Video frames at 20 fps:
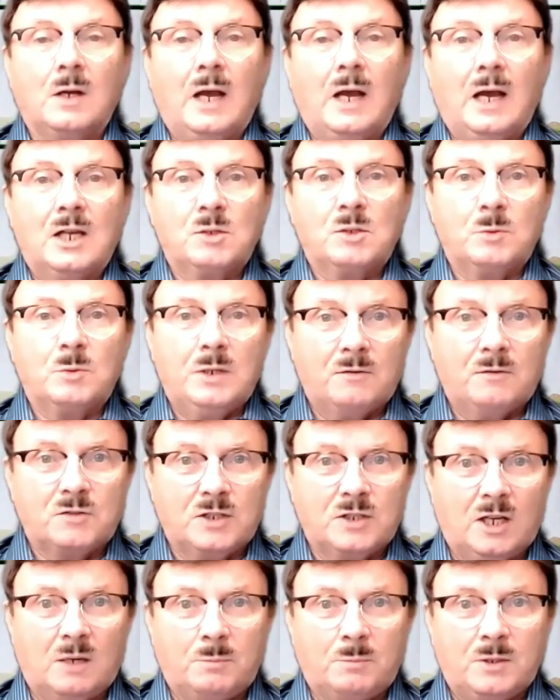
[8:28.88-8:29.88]
As we have
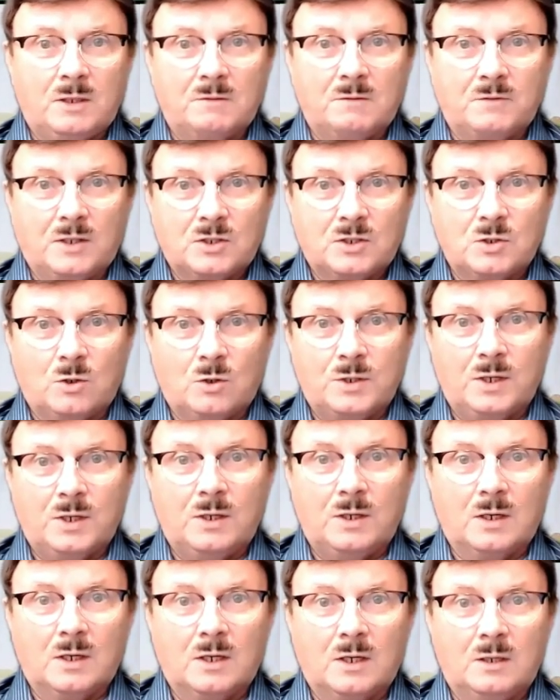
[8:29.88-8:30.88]
set up here in Victoria,
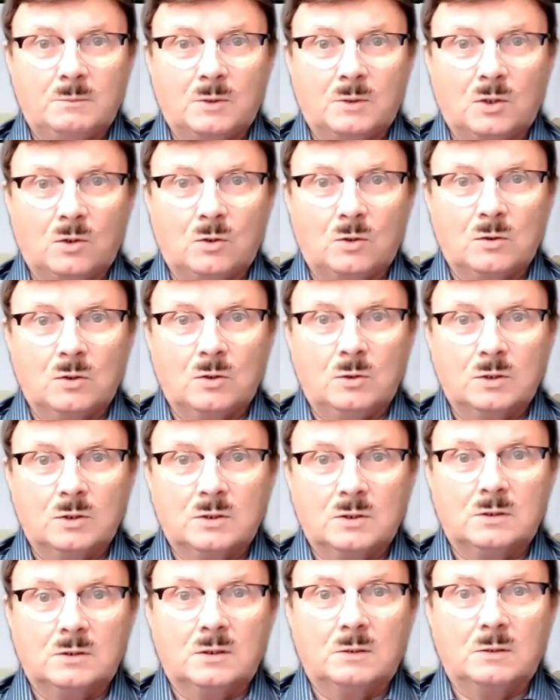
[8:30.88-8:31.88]
a common law court,
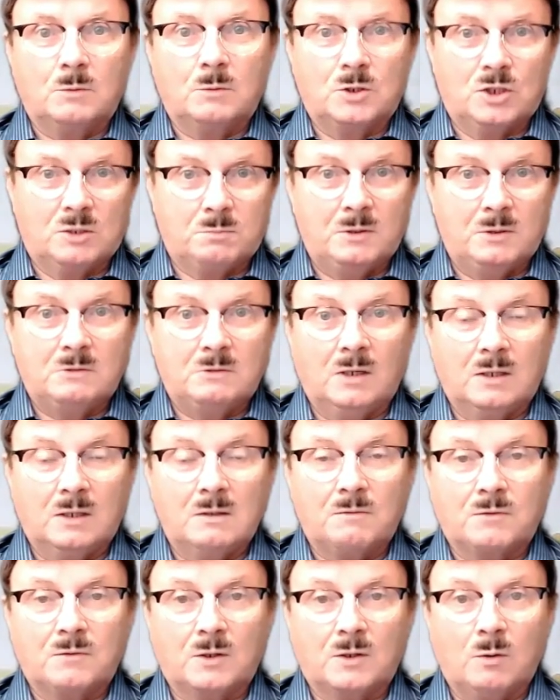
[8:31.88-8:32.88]
which has been
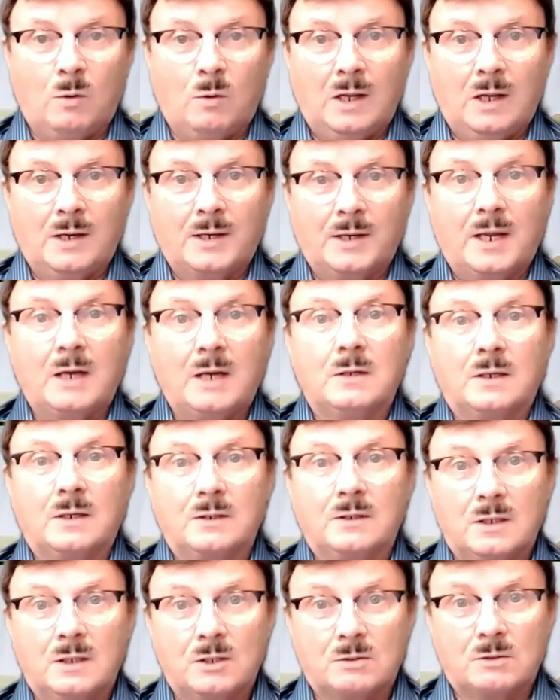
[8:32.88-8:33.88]
running for a while now
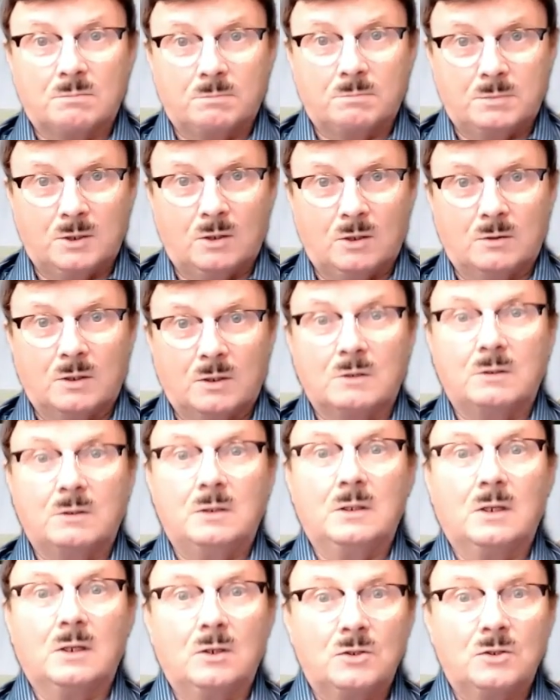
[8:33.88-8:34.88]
and is going to
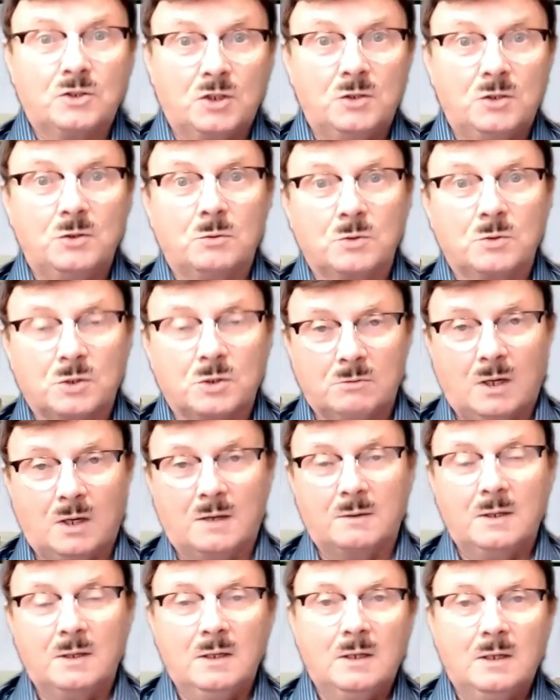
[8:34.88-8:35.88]
continue to run,